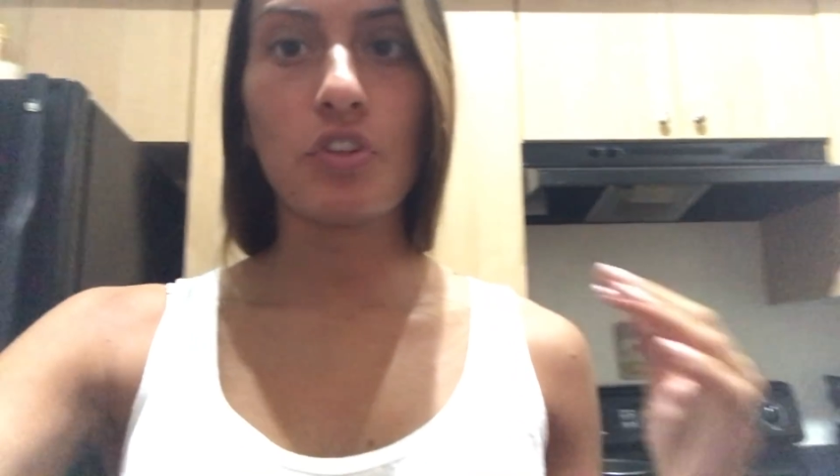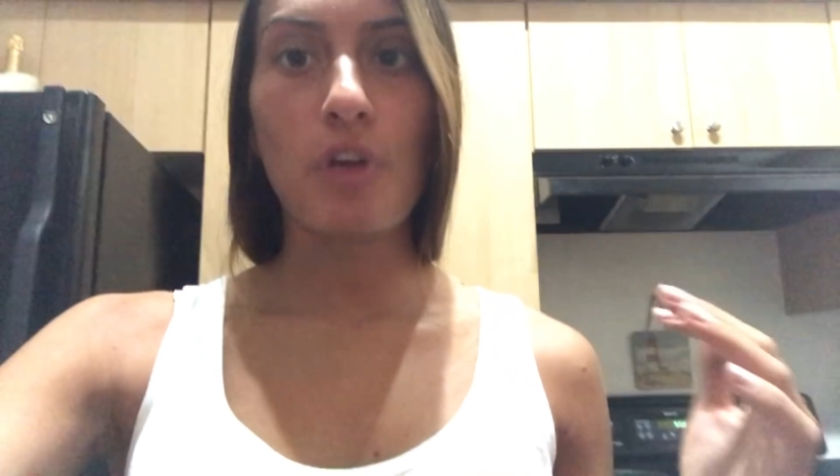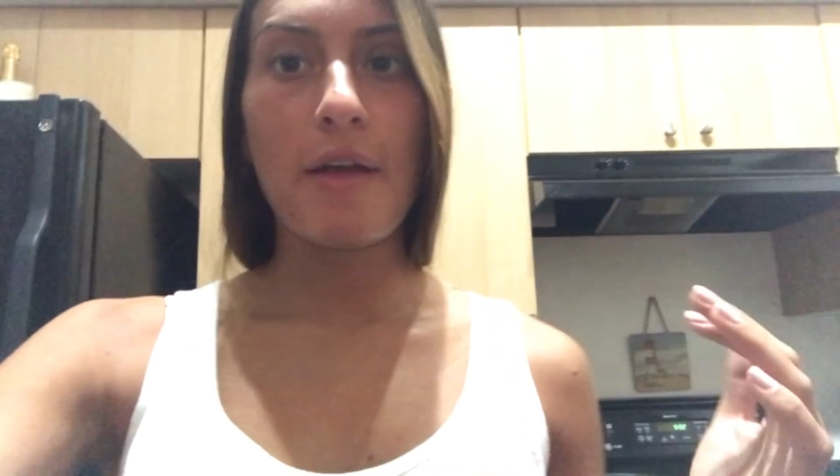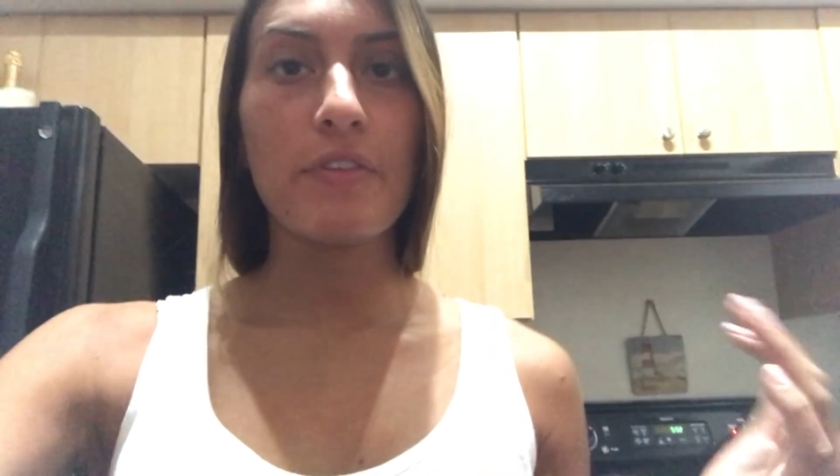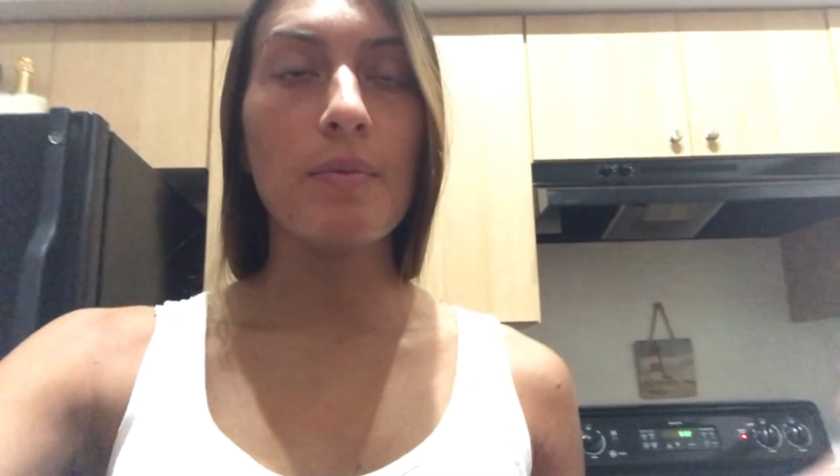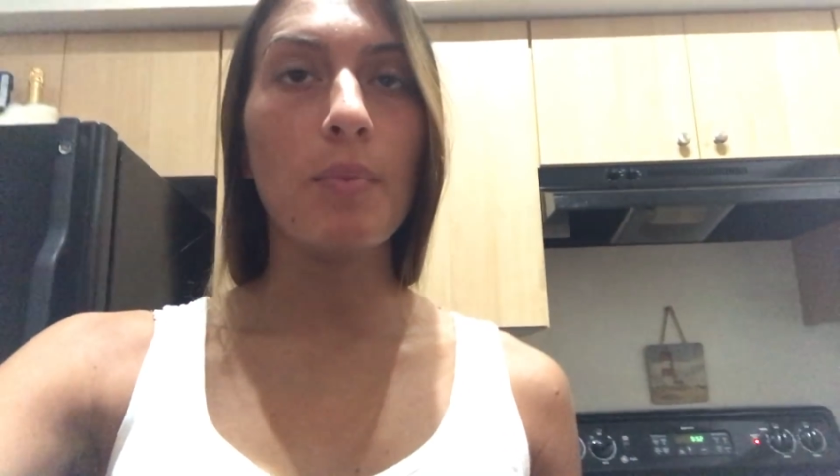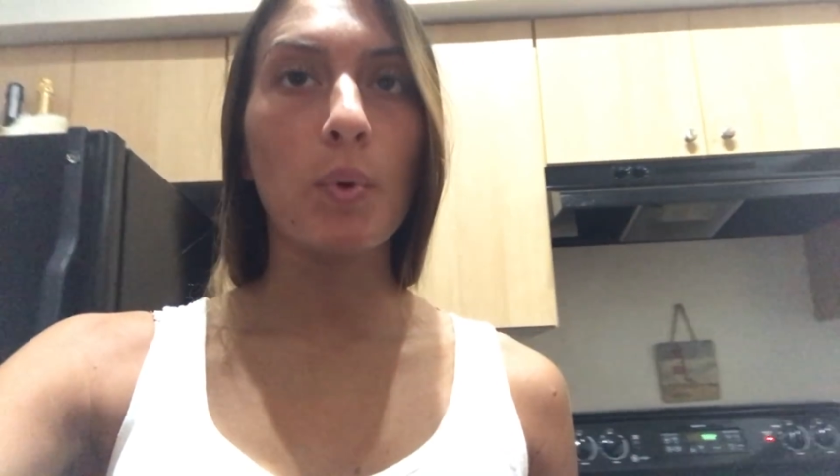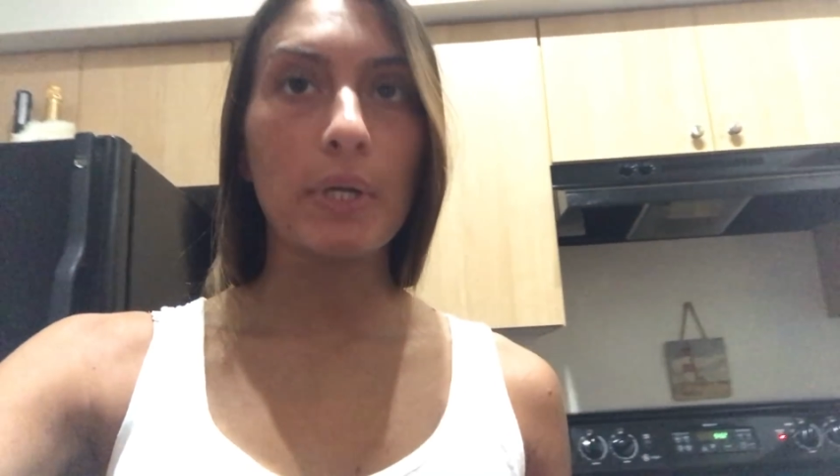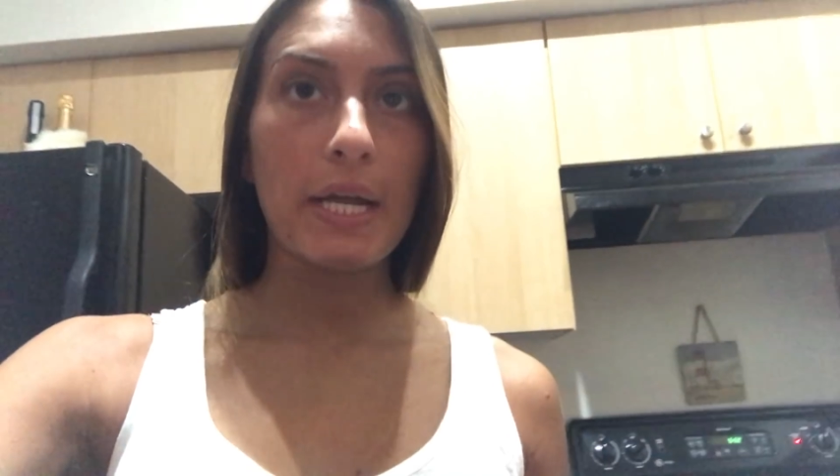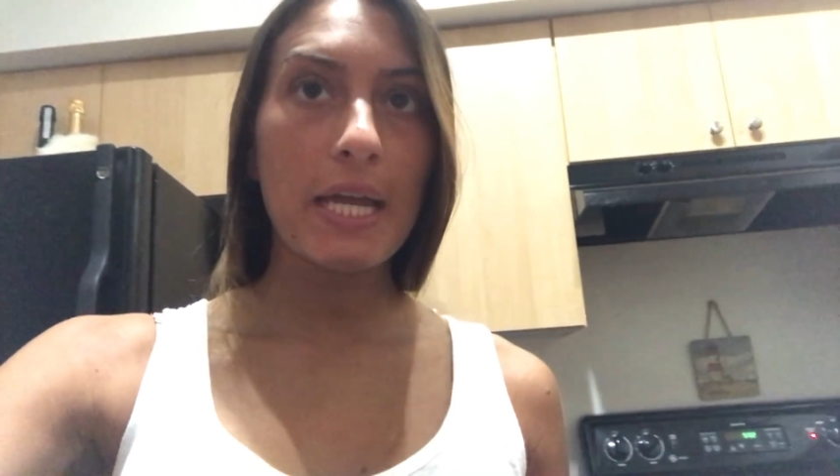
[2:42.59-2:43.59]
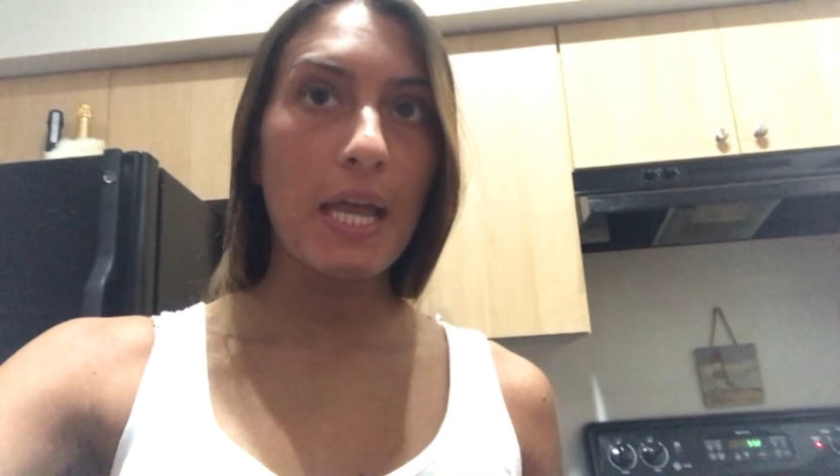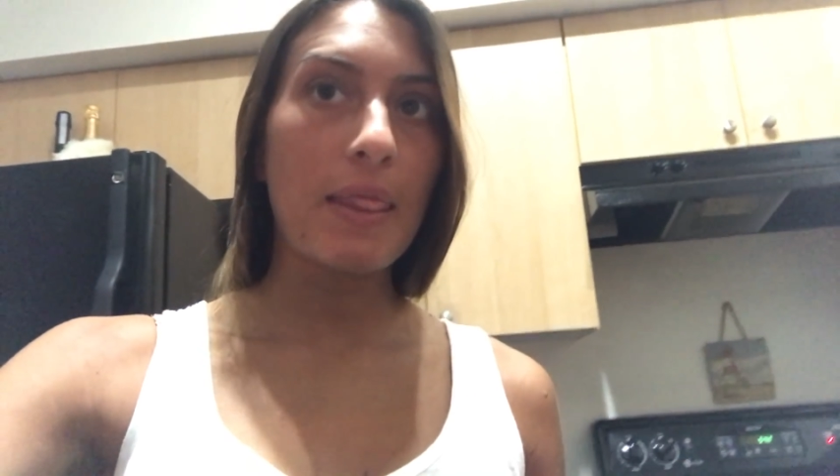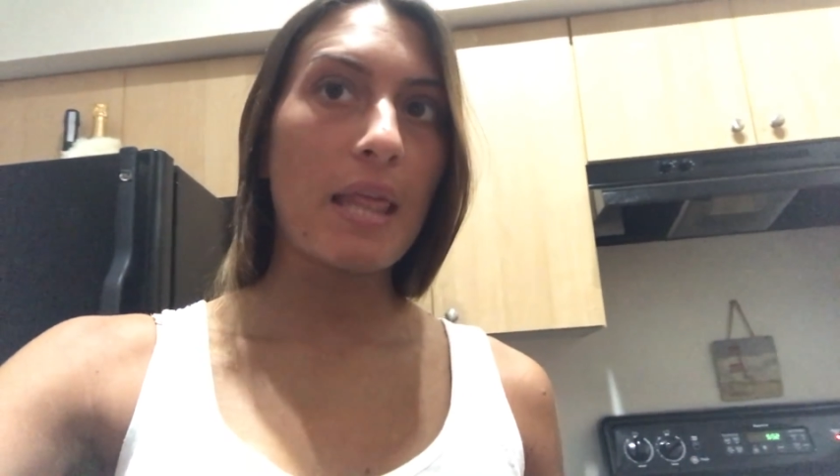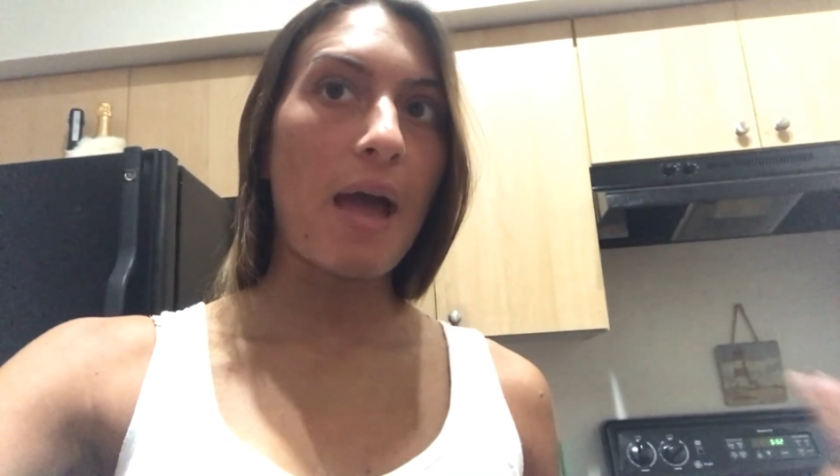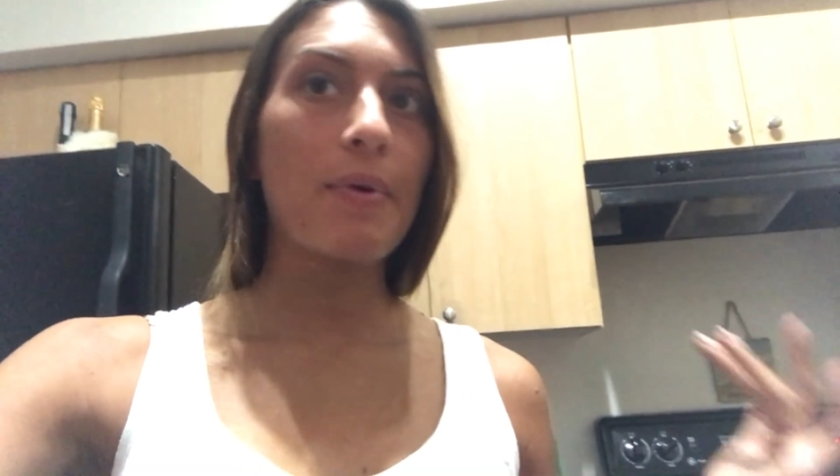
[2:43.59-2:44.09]
to drive in the morning
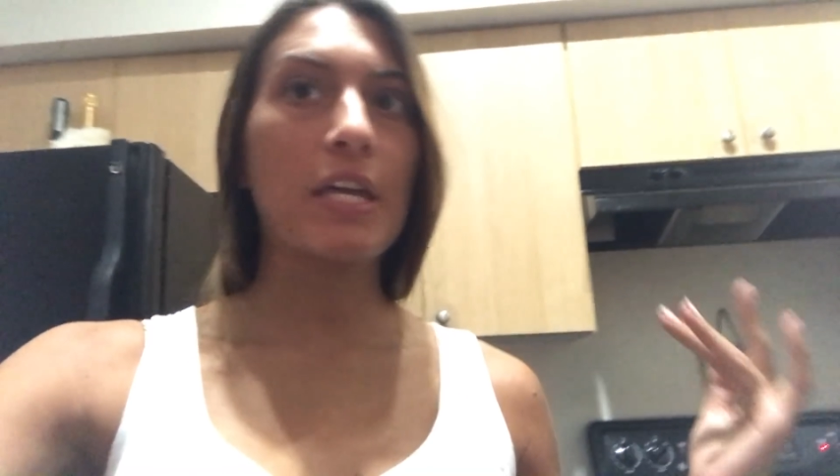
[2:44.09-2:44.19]
and that